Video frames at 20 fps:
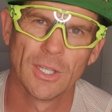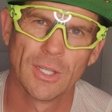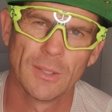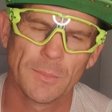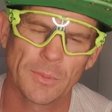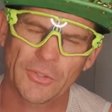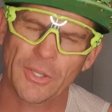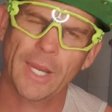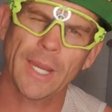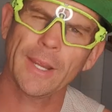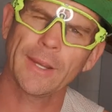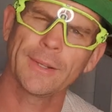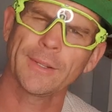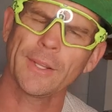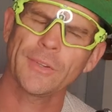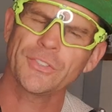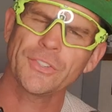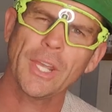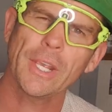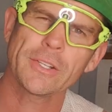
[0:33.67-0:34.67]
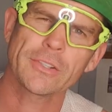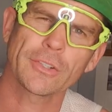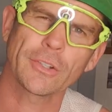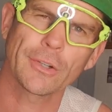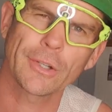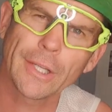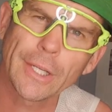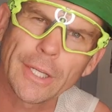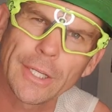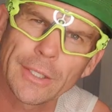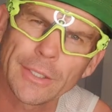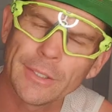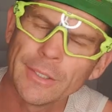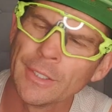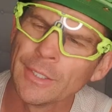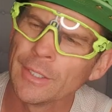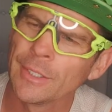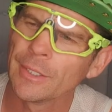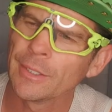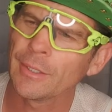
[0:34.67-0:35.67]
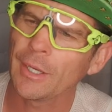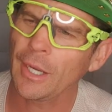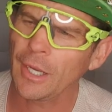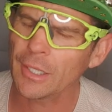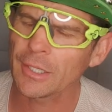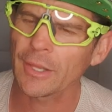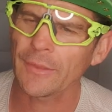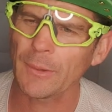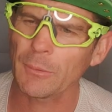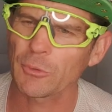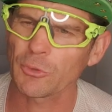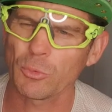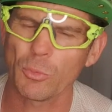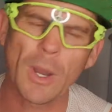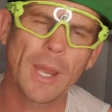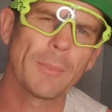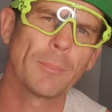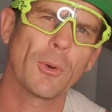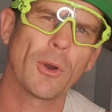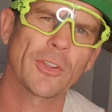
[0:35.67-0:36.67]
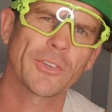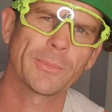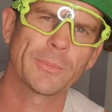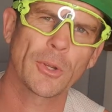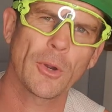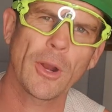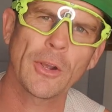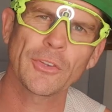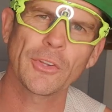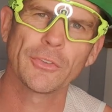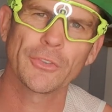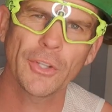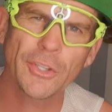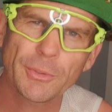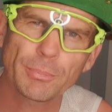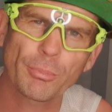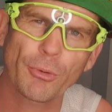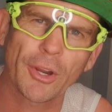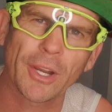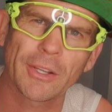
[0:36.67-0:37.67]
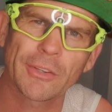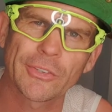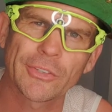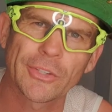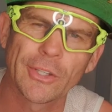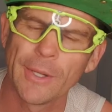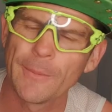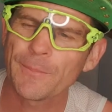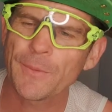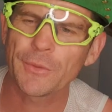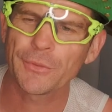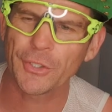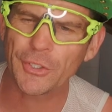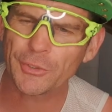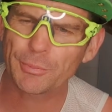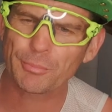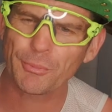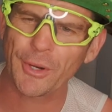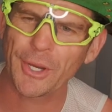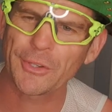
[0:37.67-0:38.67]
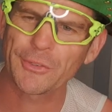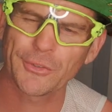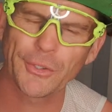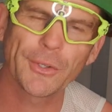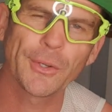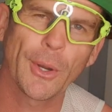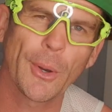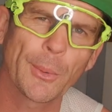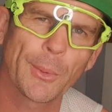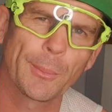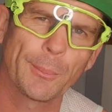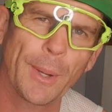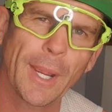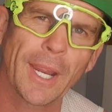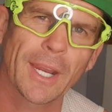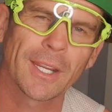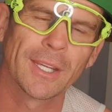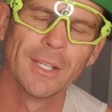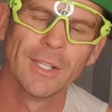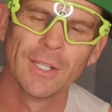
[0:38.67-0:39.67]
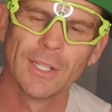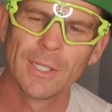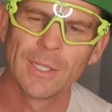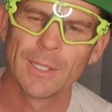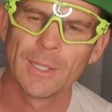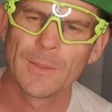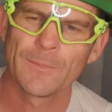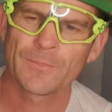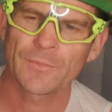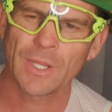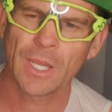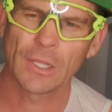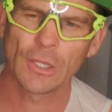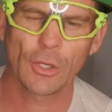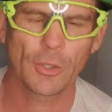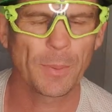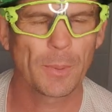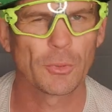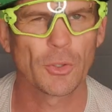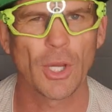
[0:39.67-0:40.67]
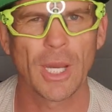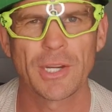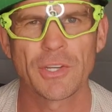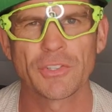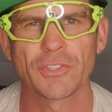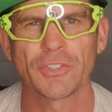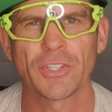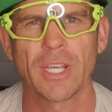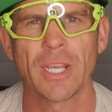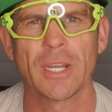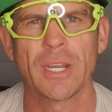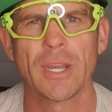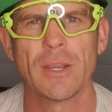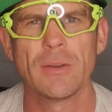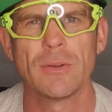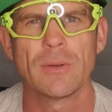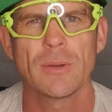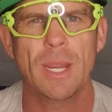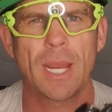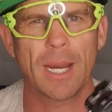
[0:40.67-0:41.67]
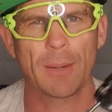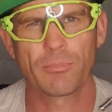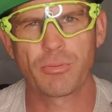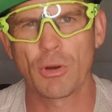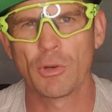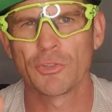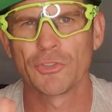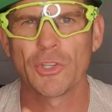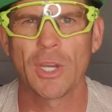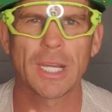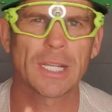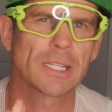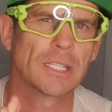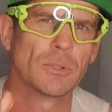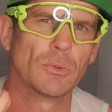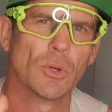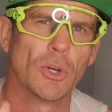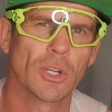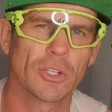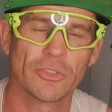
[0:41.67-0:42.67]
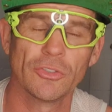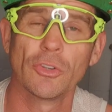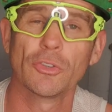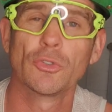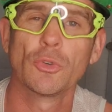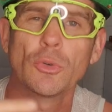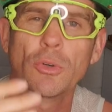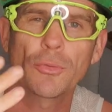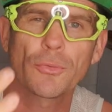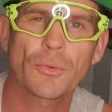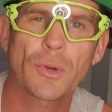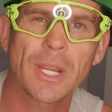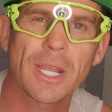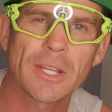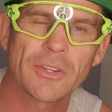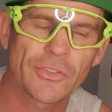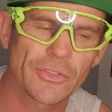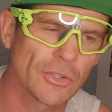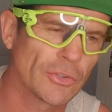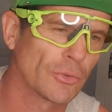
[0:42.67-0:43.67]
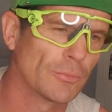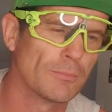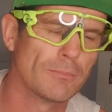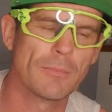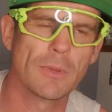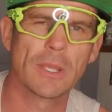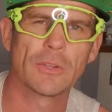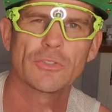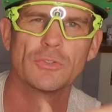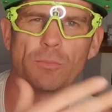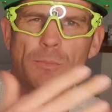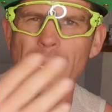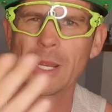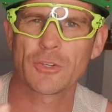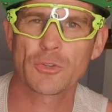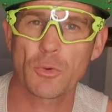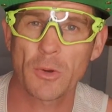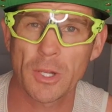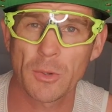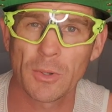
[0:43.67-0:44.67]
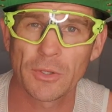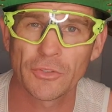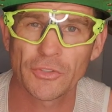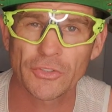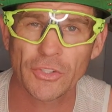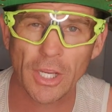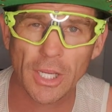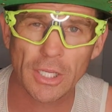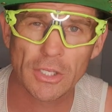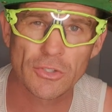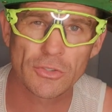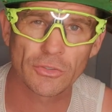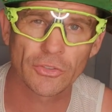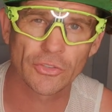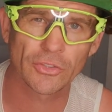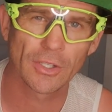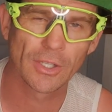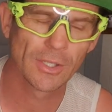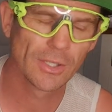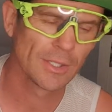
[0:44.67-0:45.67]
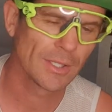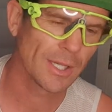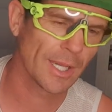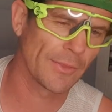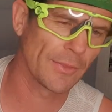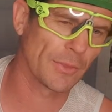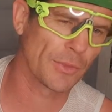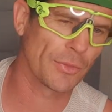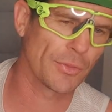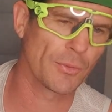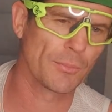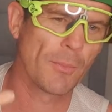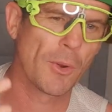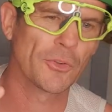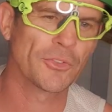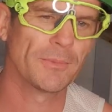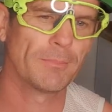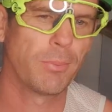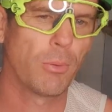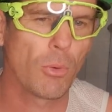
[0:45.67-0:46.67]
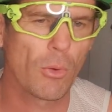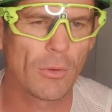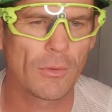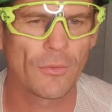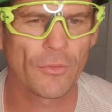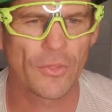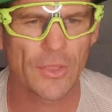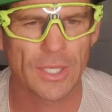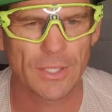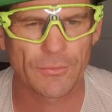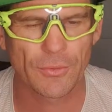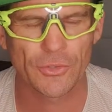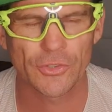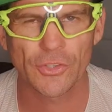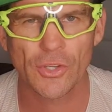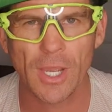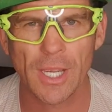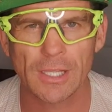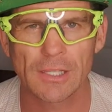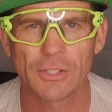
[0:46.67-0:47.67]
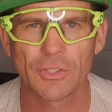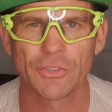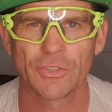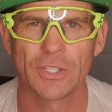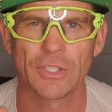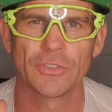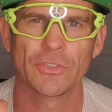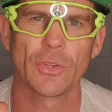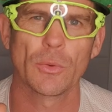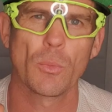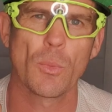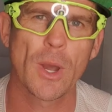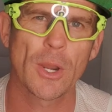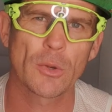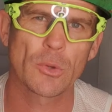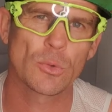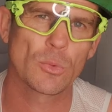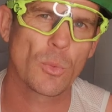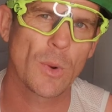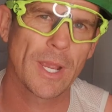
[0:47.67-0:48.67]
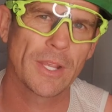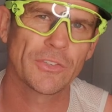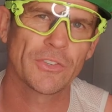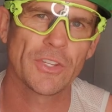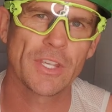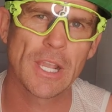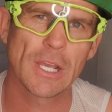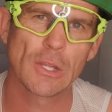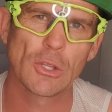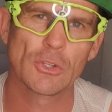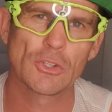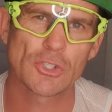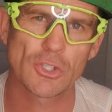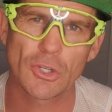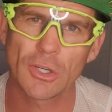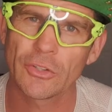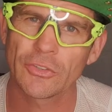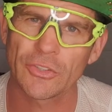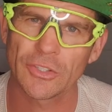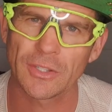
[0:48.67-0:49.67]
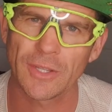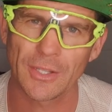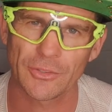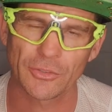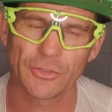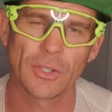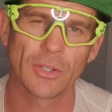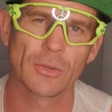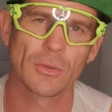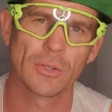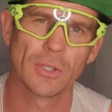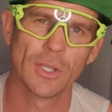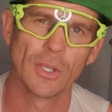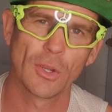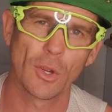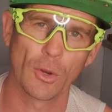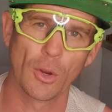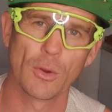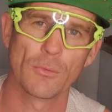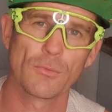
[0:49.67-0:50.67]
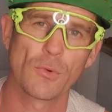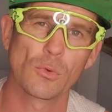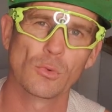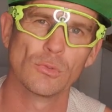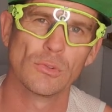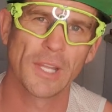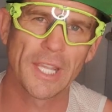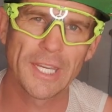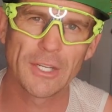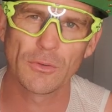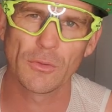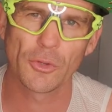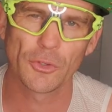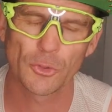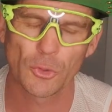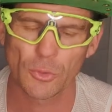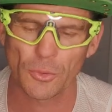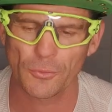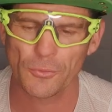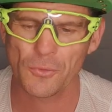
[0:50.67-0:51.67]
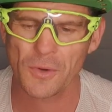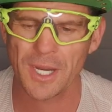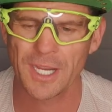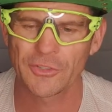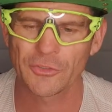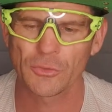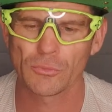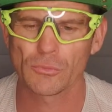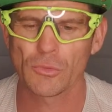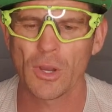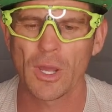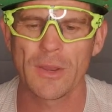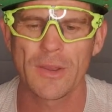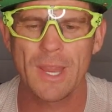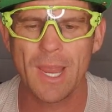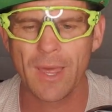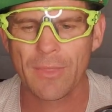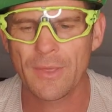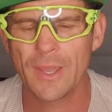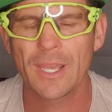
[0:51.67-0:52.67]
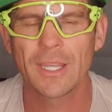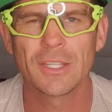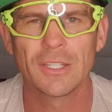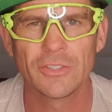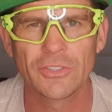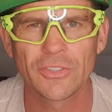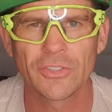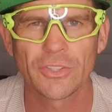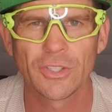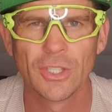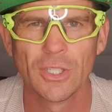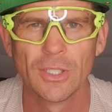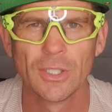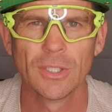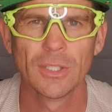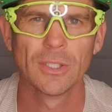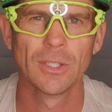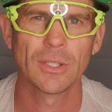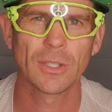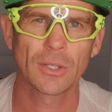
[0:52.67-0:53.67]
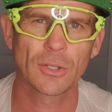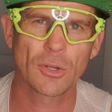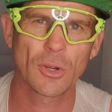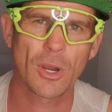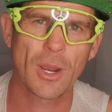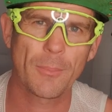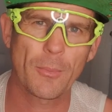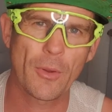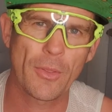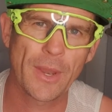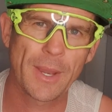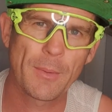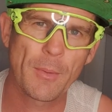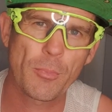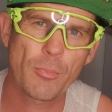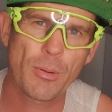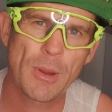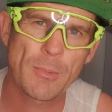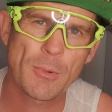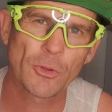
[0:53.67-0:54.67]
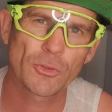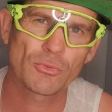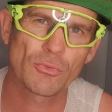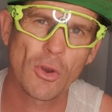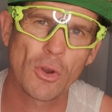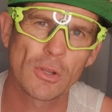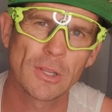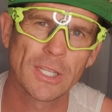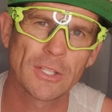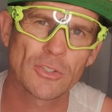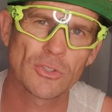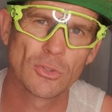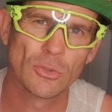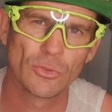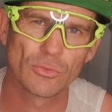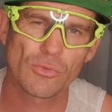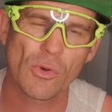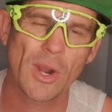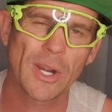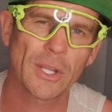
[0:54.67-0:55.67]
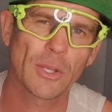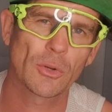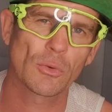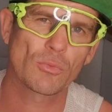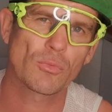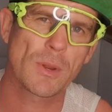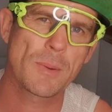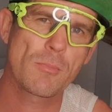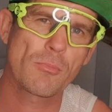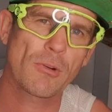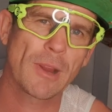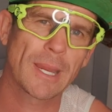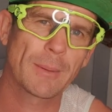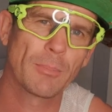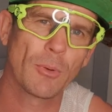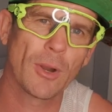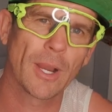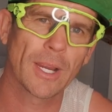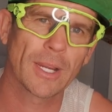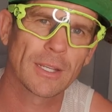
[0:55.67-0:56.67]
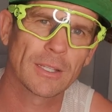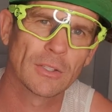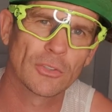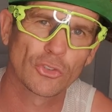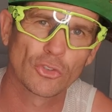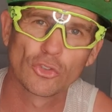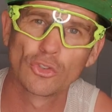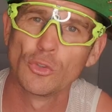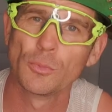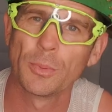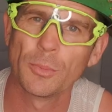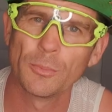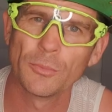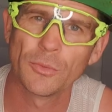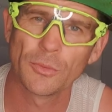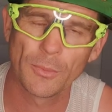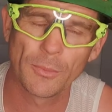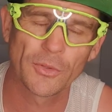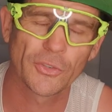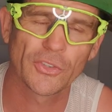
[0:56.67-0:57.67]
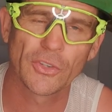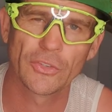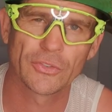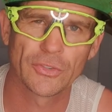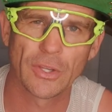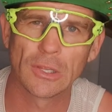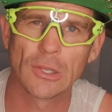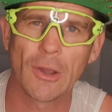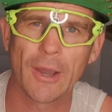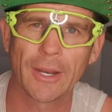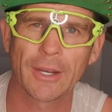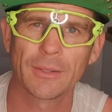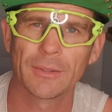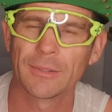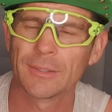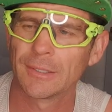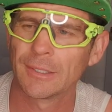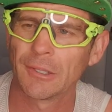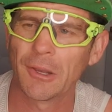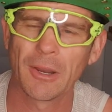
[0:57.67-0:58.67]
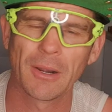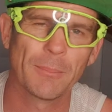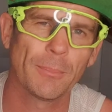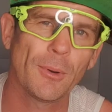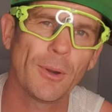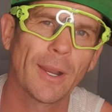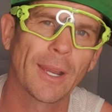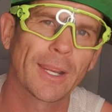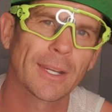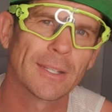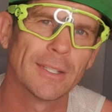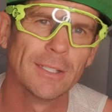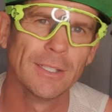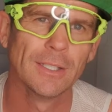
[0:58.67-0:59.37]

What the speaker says: Because hang on, stage 13, Hartley, that was won by some guys on disc brakes. The disc brakes didn't hold them back. A lot of people don't understand how pro cycling works in the Tour de France. It's about 21 stages. And the most important thing for cyclists is the one who wears the yellow jersey. That's the overall leader of the Tour de France. And right now, that is a guy by the name of Primoz Roglic, who's riding on a rim brake bike. It's the lighter bike.